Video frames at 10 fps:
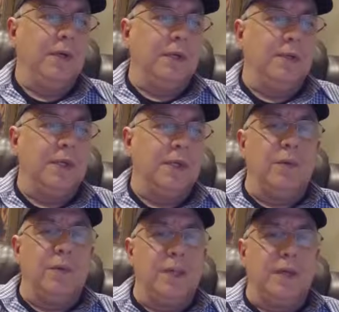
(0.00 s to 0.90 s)
zero
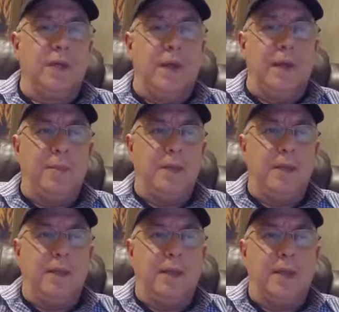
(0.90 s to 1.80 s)
risk and
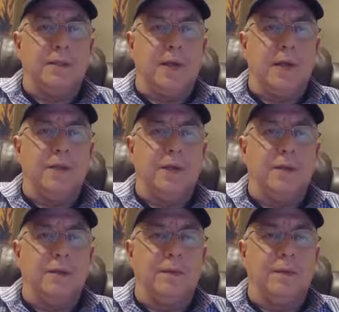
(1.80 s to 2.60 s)
liability on that side for you.